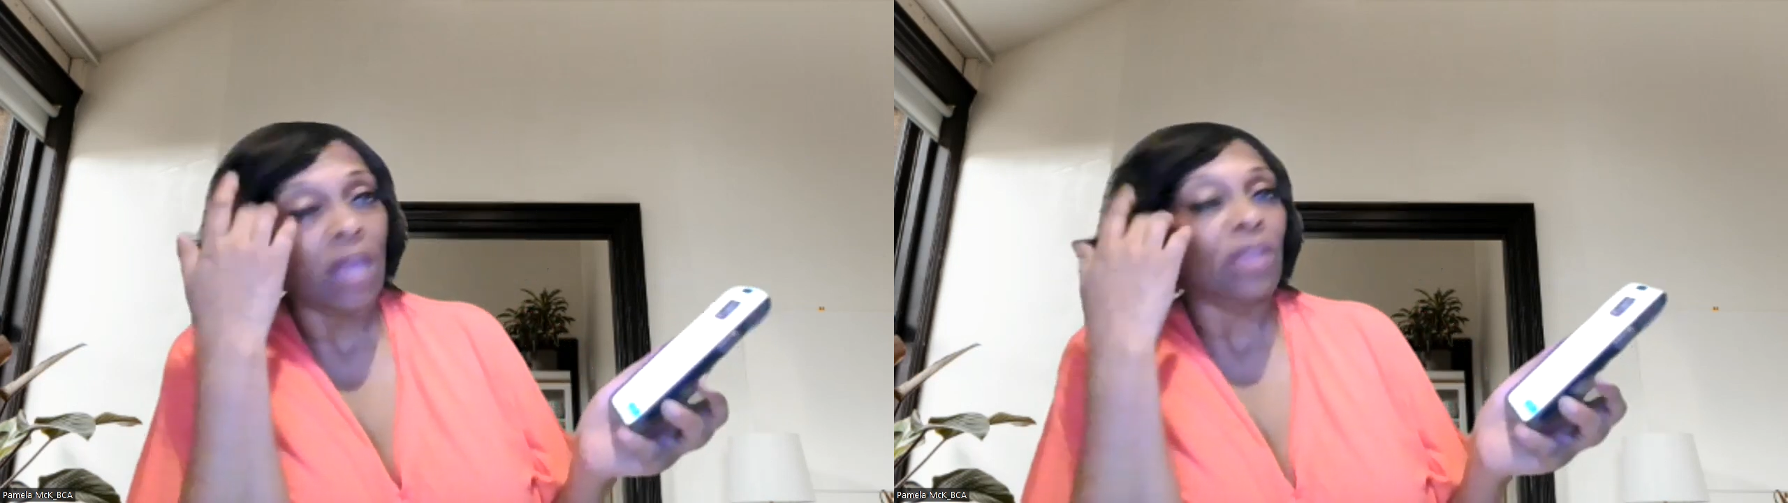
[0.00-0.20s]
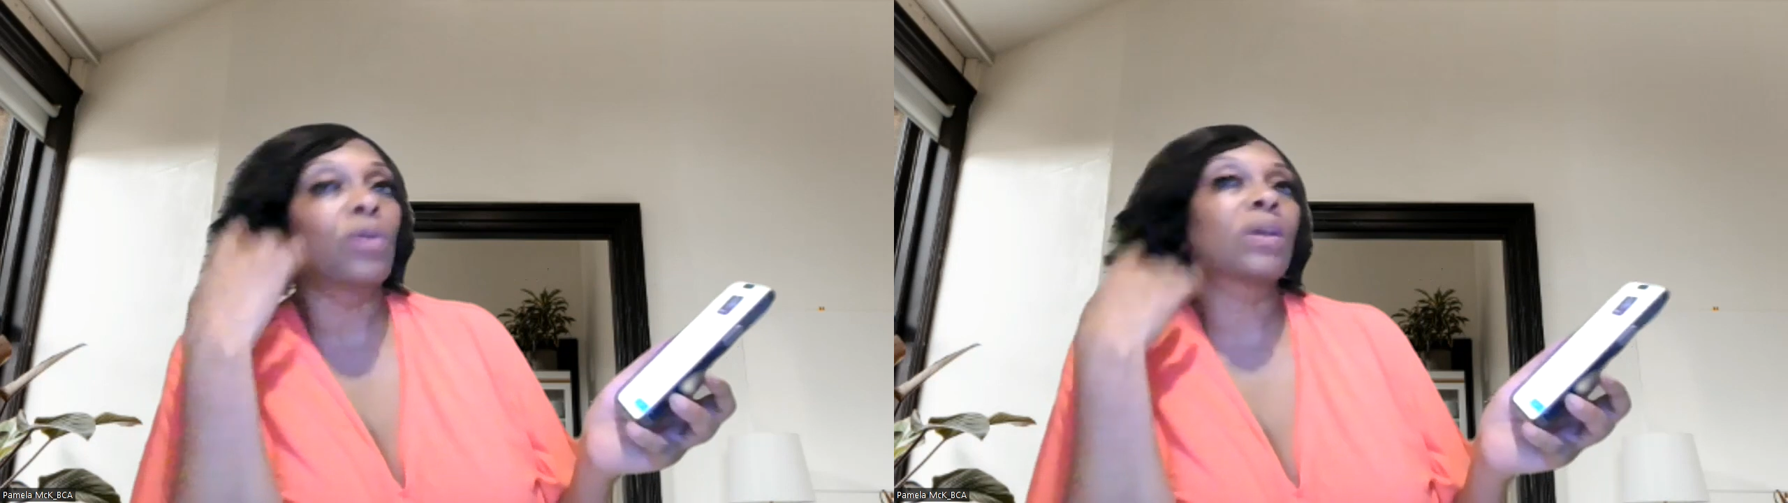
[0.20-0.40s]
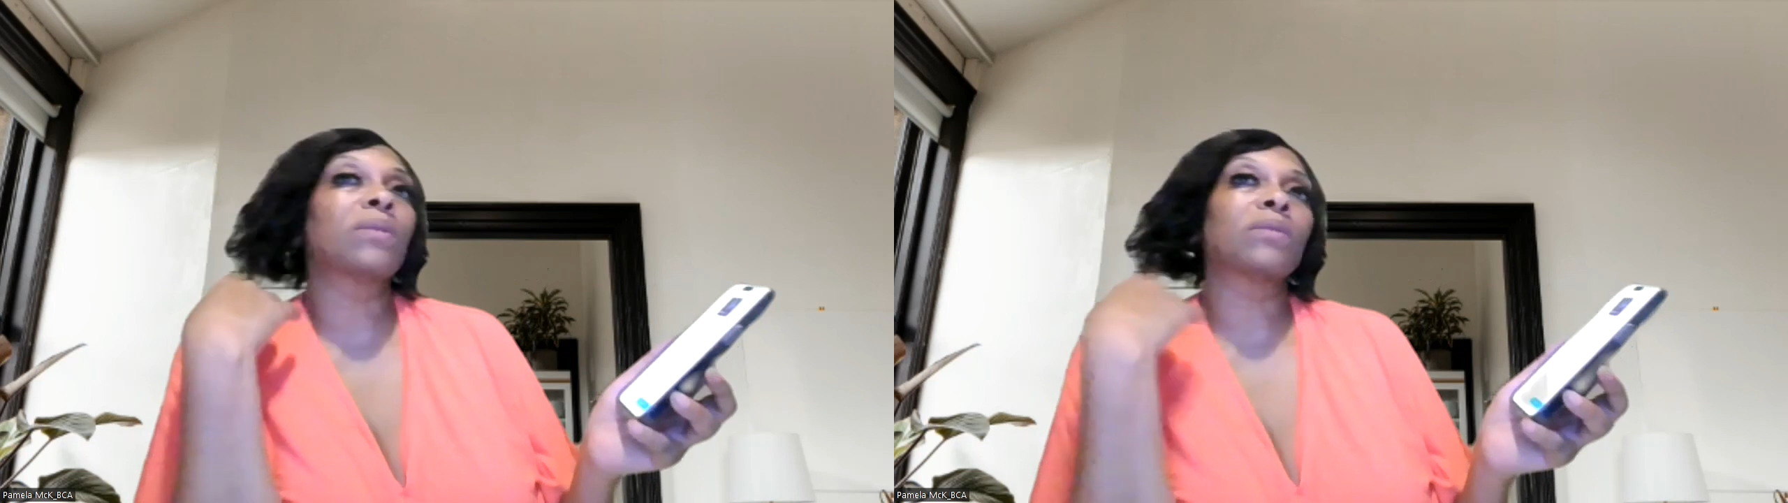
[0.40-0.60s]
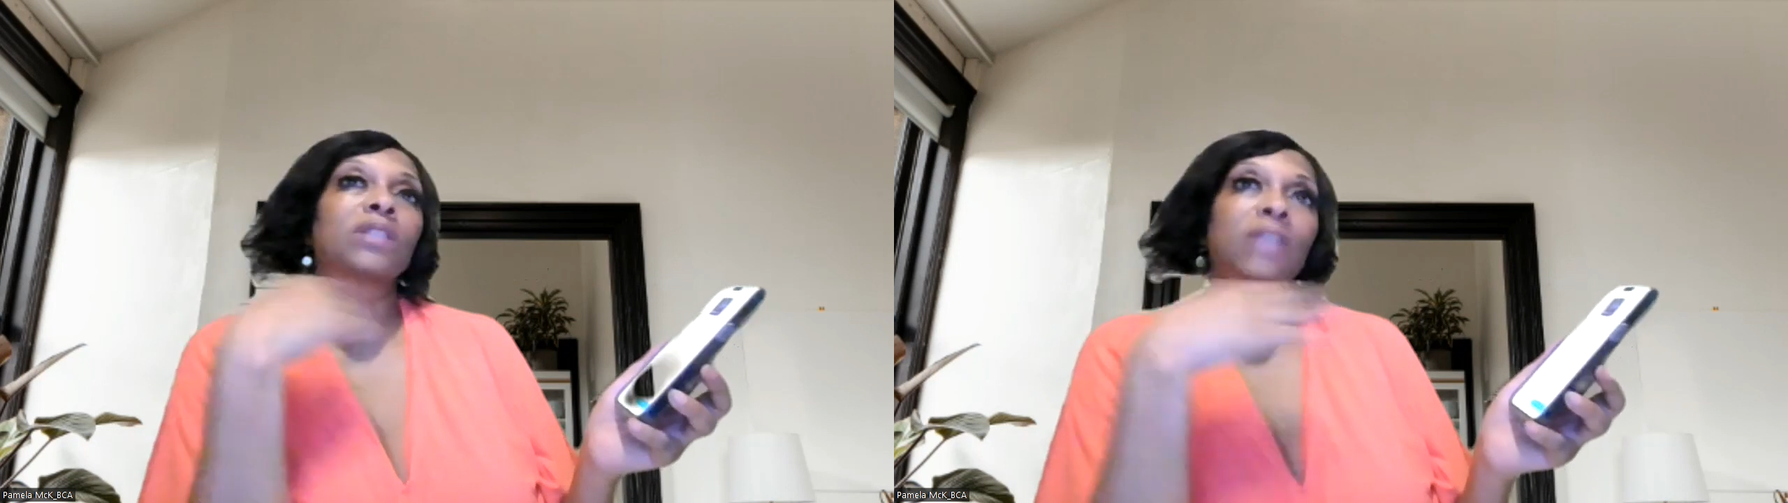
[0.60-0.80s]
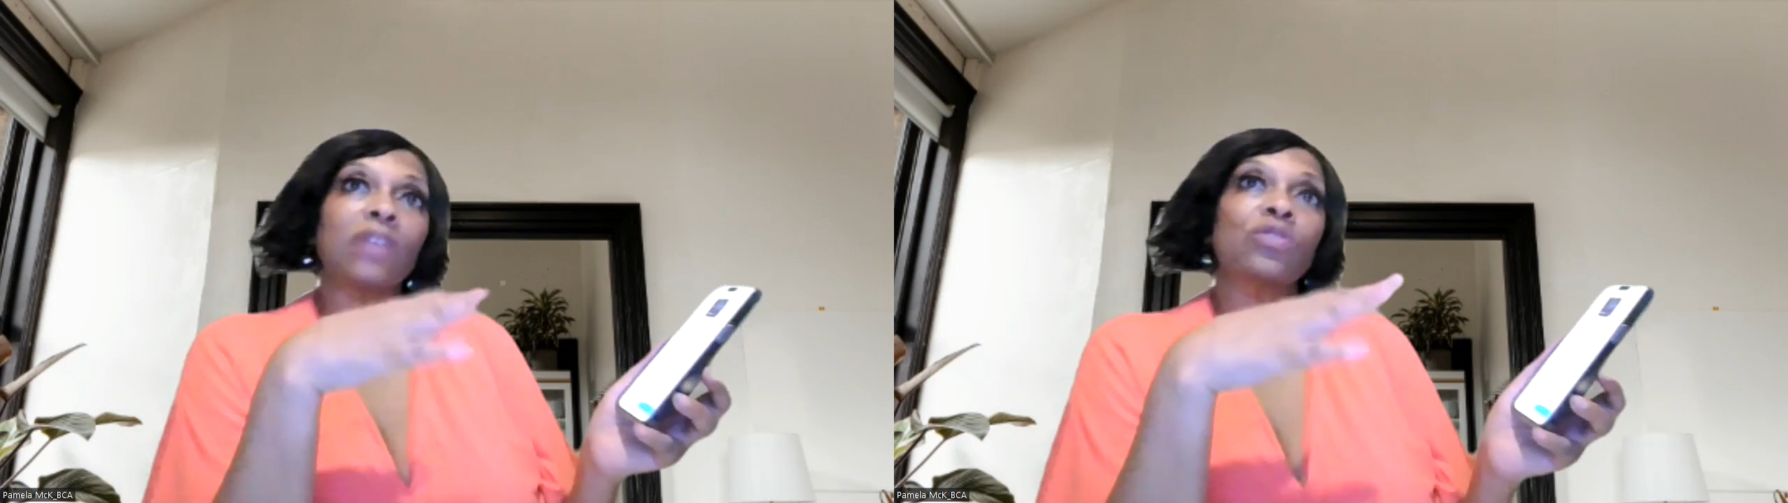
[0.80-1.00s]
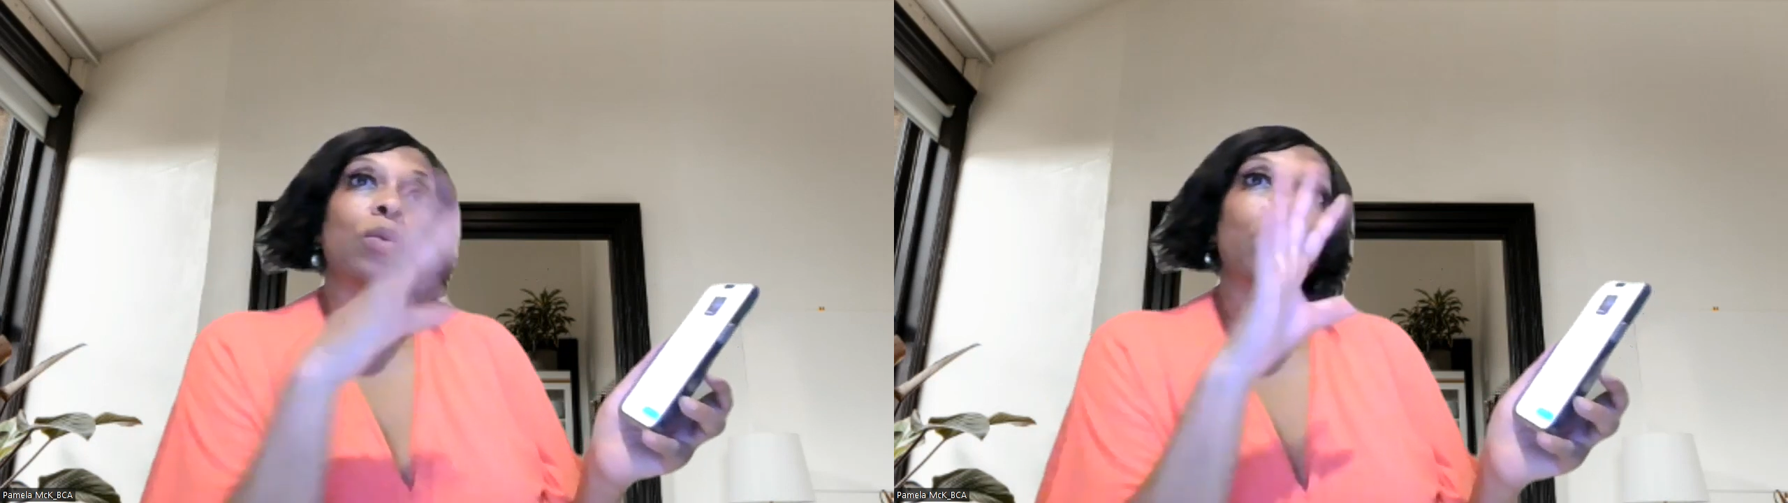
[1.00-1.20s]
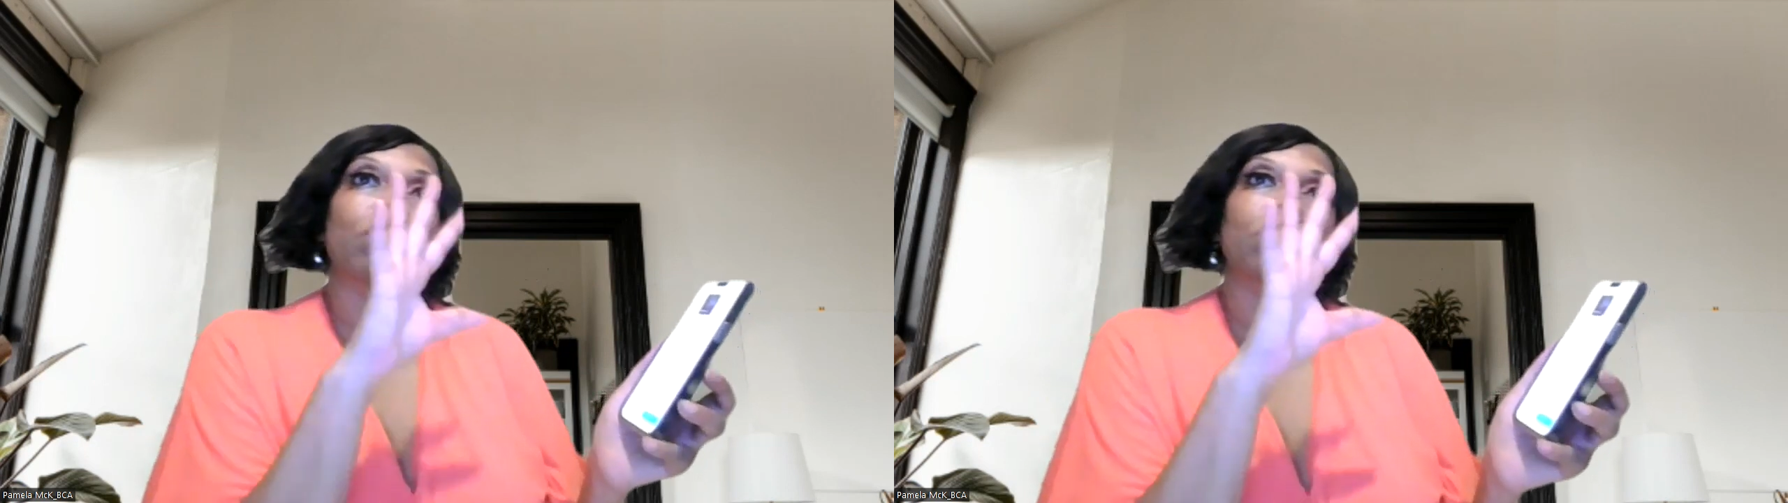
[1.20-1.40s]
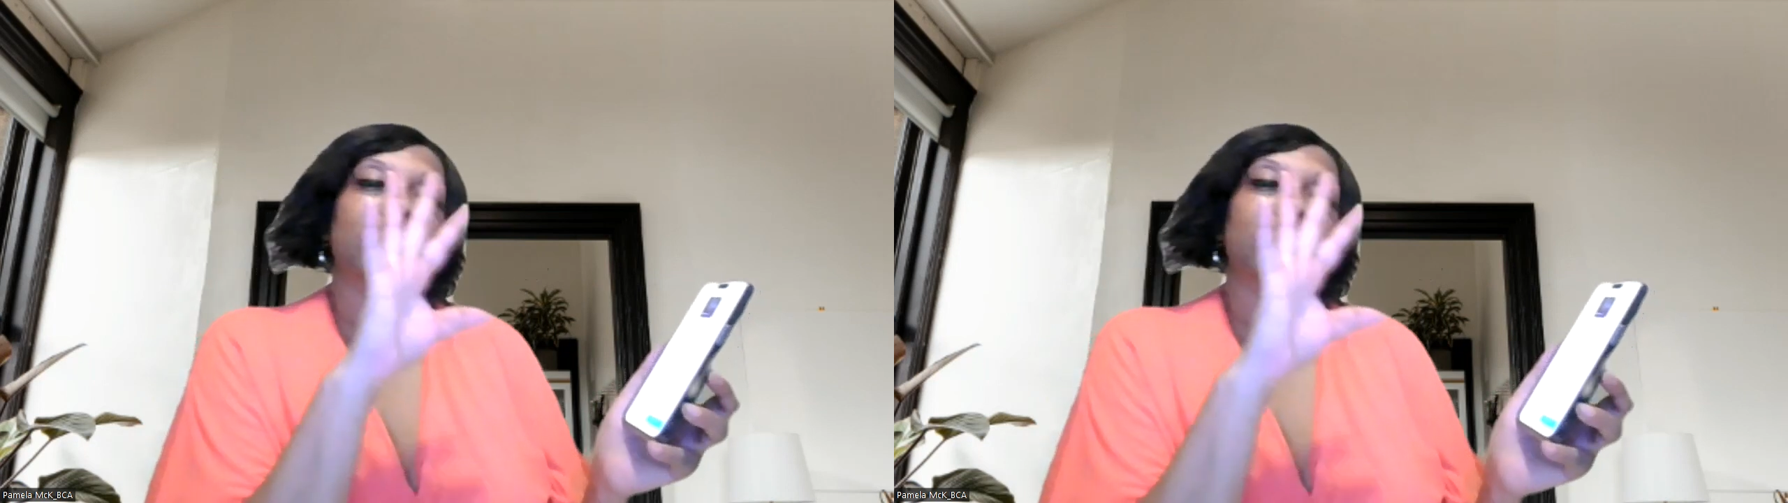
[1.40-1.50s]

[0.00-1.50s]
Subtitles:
you can schedule